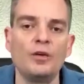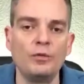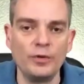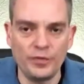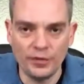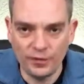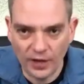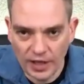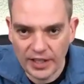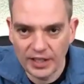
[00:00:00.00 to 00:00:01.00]
With the
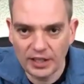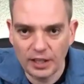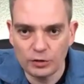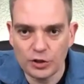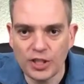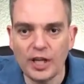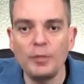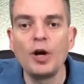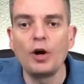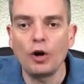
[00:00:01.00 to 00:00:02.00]
Fargate launch
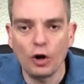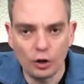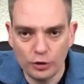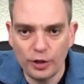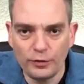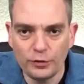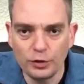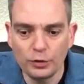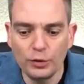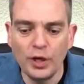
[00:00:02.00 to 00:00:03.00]
type, all you have to
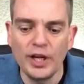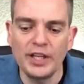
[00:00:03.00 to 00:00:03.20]
do